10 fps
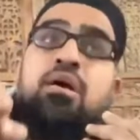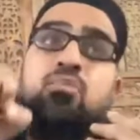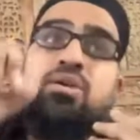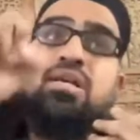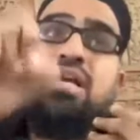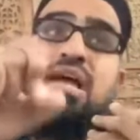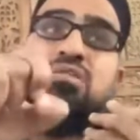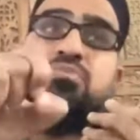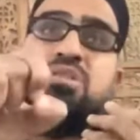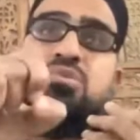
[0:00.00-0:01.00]
We can
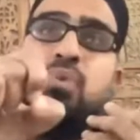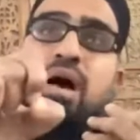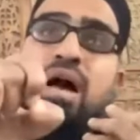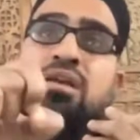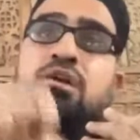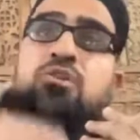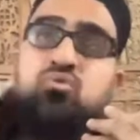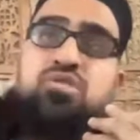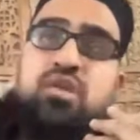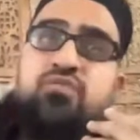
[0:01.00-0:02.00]
carry his miswak
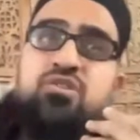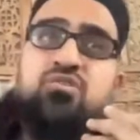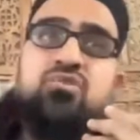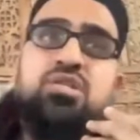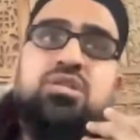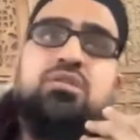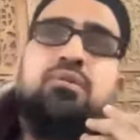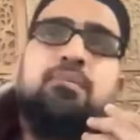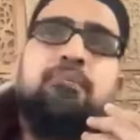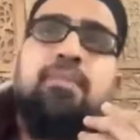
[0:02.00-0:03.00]
through saving
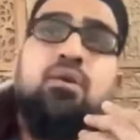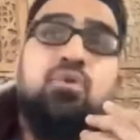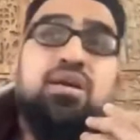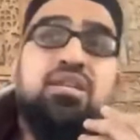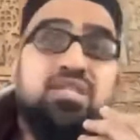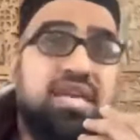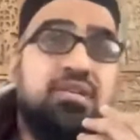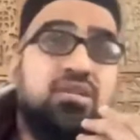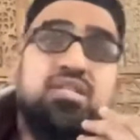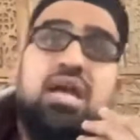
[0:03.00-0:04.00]
creation. We can
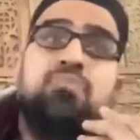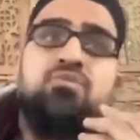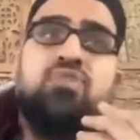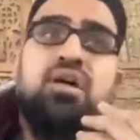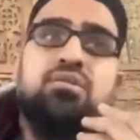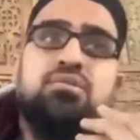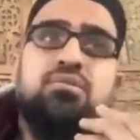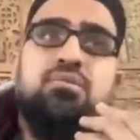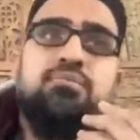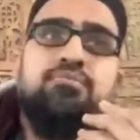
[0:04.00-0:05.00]
attain these types of
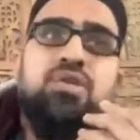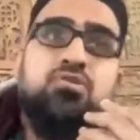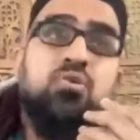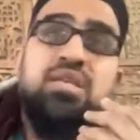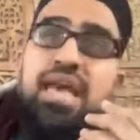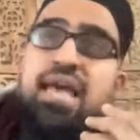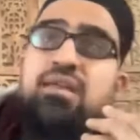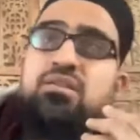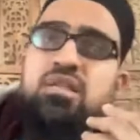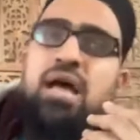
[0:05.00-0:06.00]
ranks. So again,
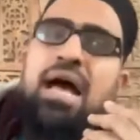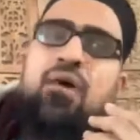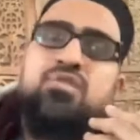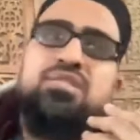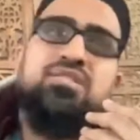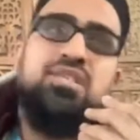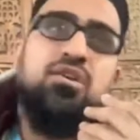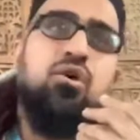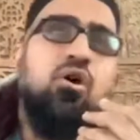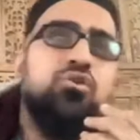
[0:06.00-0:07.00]
it's the how
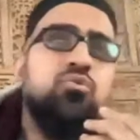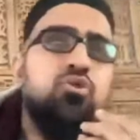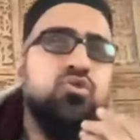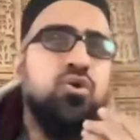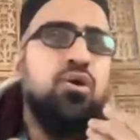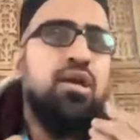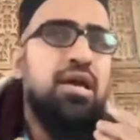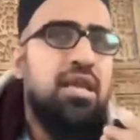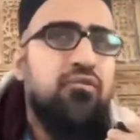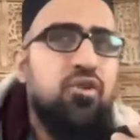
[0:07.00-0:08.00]
sincere are you? What's your
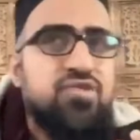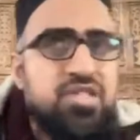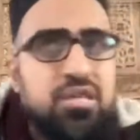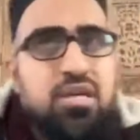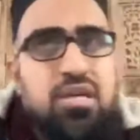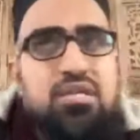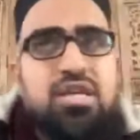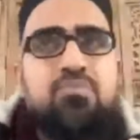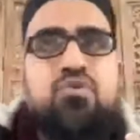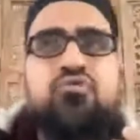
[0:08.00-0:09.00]
level of sidq in
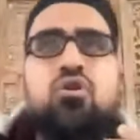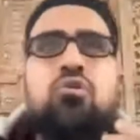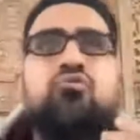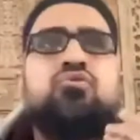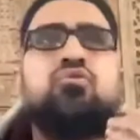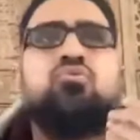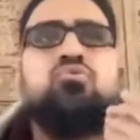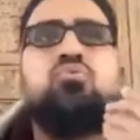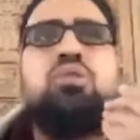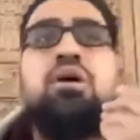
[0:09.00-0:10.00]
terms of your love for the
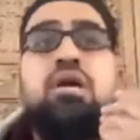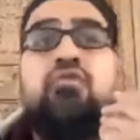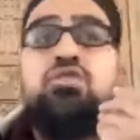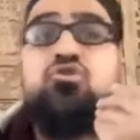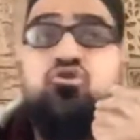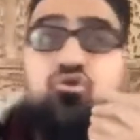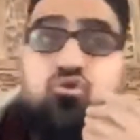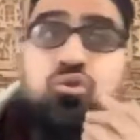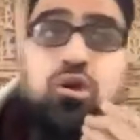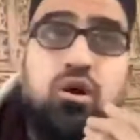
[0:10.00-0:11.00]
Rasul? If it's a
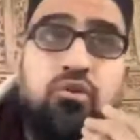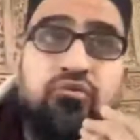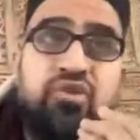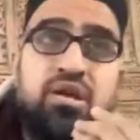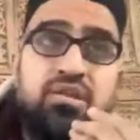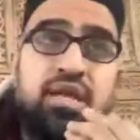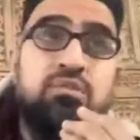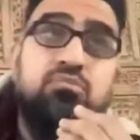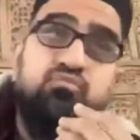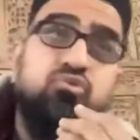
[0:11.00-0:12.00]
true love,
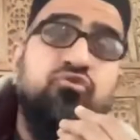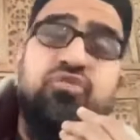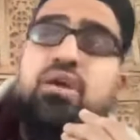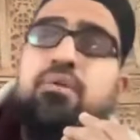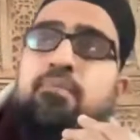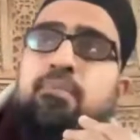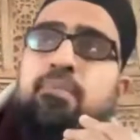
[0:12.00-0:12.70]
then prove it.